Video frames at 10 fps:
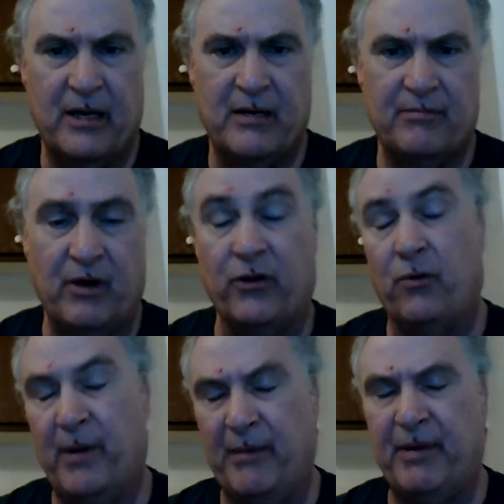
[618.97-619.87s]

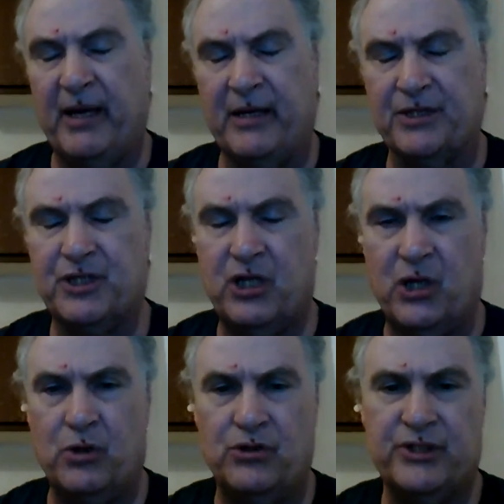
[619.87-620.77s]
Although my bank is
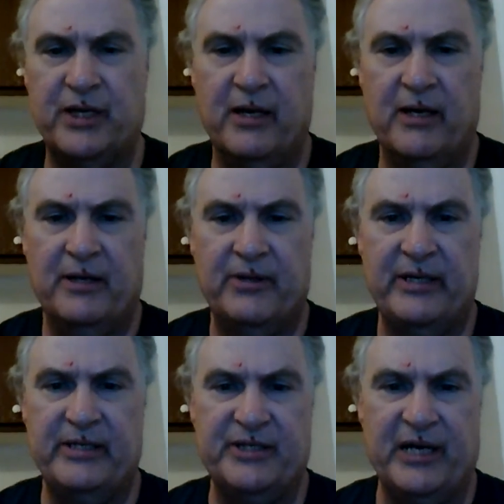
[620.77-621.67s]
closed,
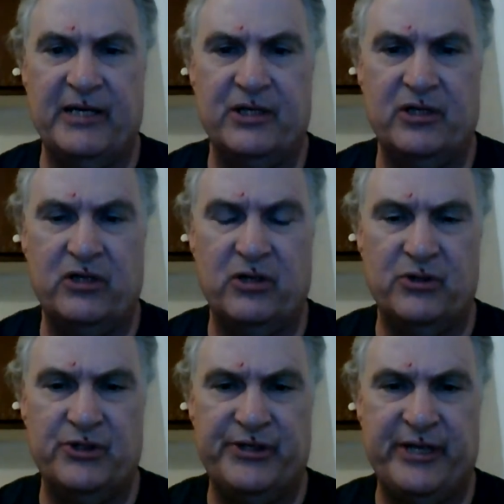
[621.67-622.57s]
they decided to
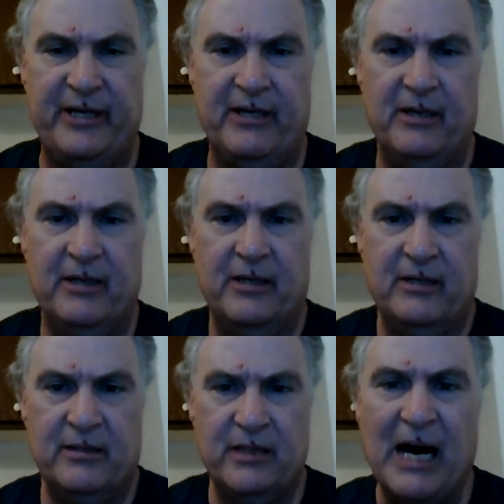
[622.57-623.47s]
close the
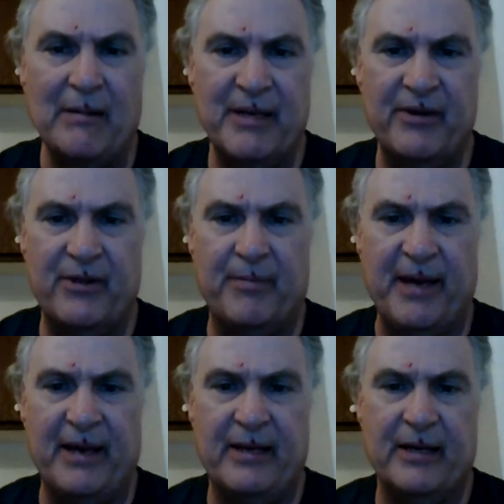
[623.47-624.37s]
lobby of the
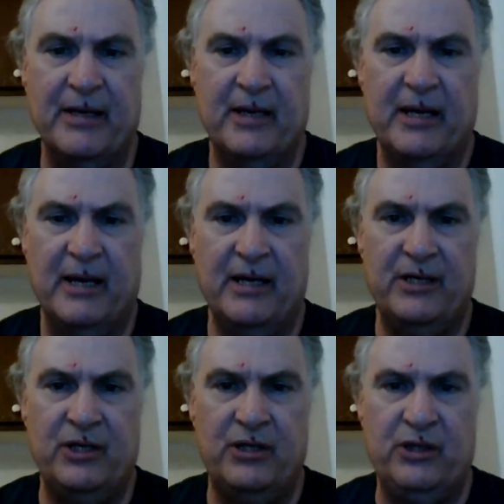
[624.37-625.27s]
bank,
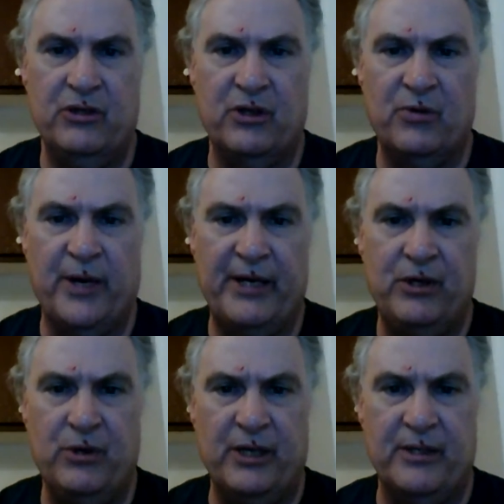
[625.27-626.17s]
and the only way
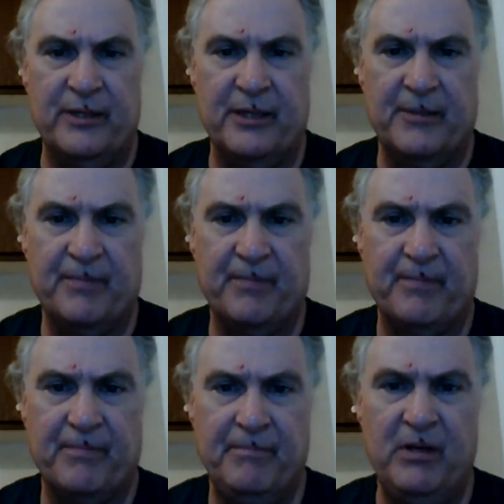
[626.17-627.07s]
you can
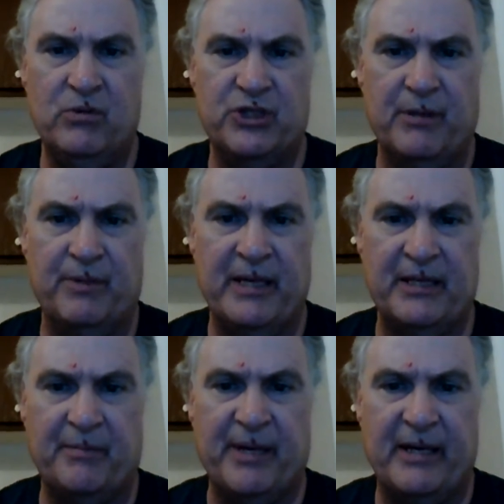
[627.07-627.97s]
meet with somebody
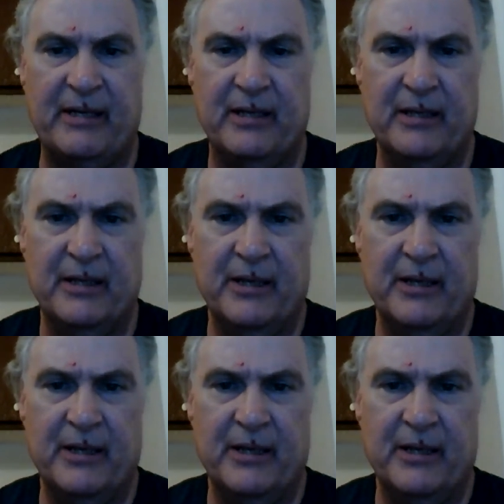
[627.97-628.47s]
at the bank